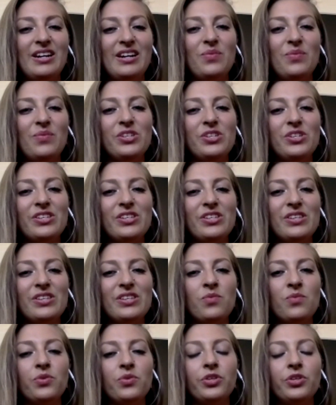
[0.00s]
a really
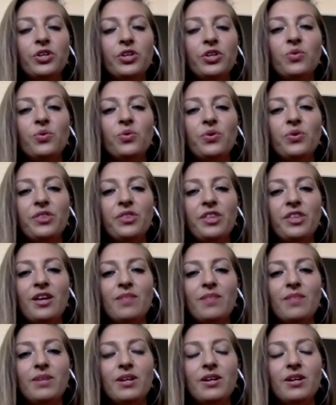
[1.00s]
cool thing,
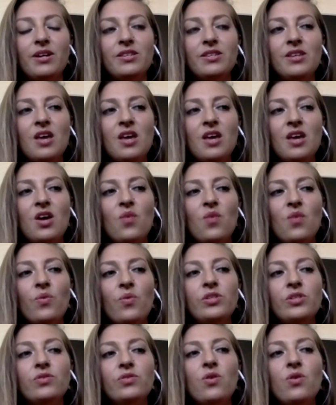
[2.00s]
because when you
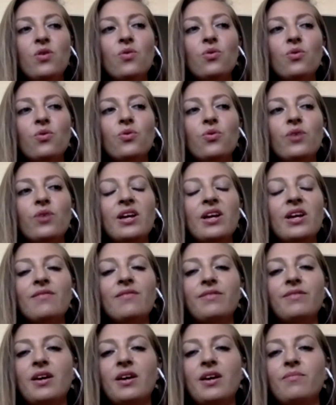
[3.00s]
don't crave
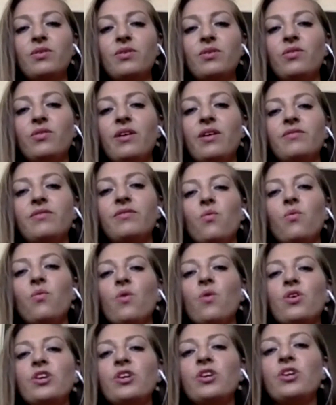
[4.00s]
them, you don't have to
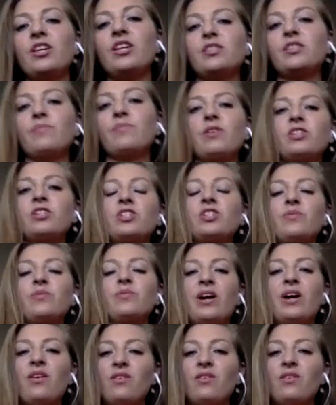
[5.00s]
worry as much
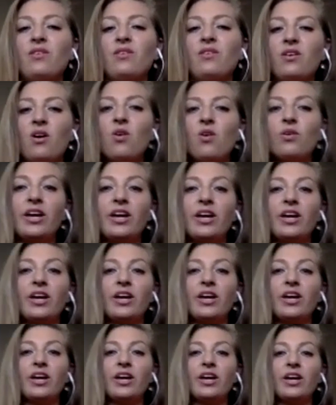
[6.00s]
about, okay,
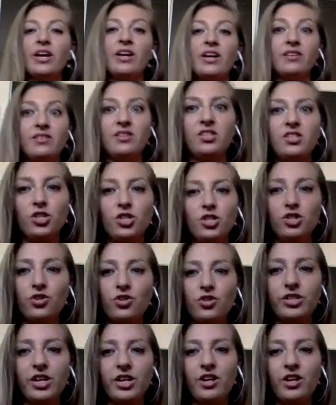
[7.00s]
is this a
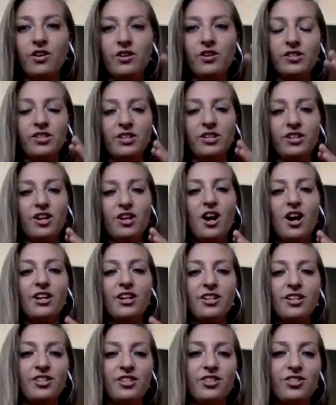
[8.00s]
dessert day or is it
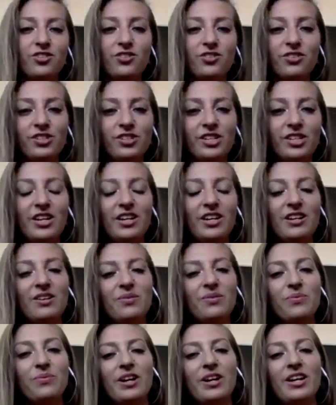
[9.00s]
not a dessert day,
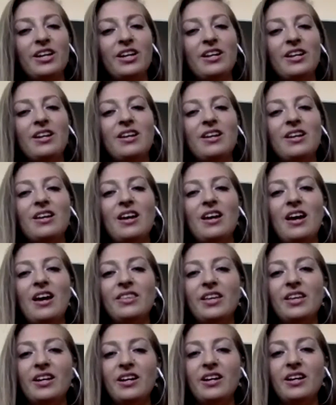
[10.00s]
right? And that
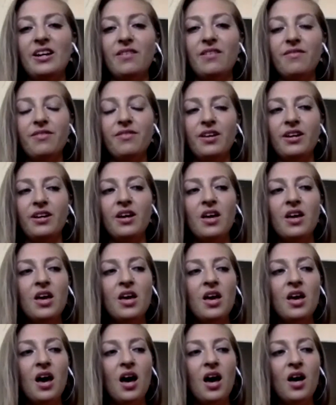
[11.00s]
kind of thing.
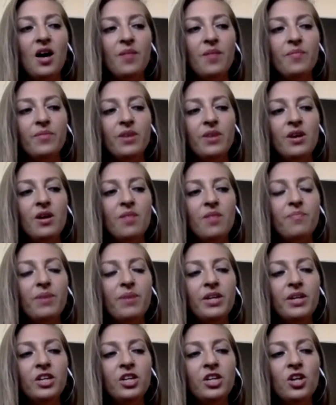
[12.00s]
But
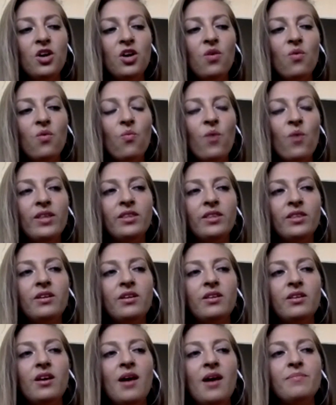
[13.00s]

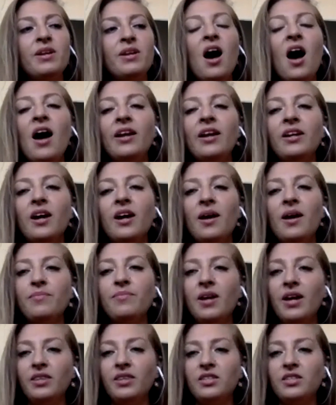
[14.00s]
I'm not the
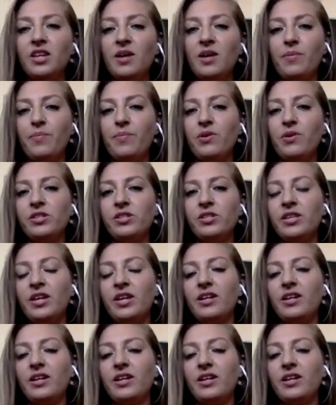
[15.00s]
type of person that